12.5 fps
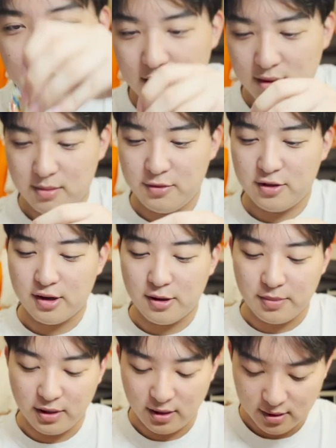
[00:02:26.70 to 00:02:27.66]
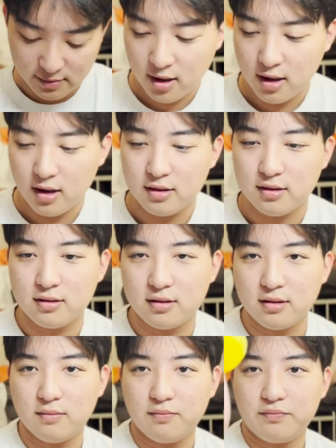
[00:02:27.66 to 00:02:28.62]
Let me try opening it. Just
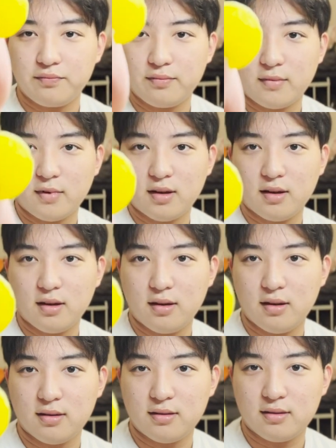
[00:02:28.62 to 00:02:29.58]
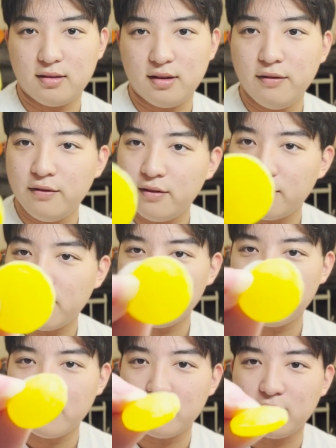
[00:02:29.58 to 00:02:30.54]
look. It's different from
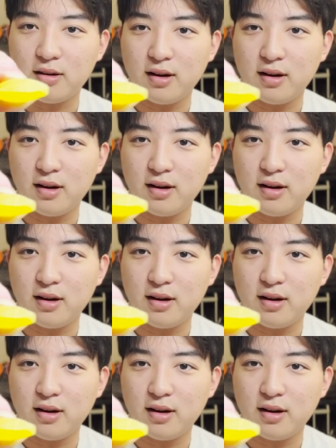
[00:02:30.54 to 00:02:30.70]
the,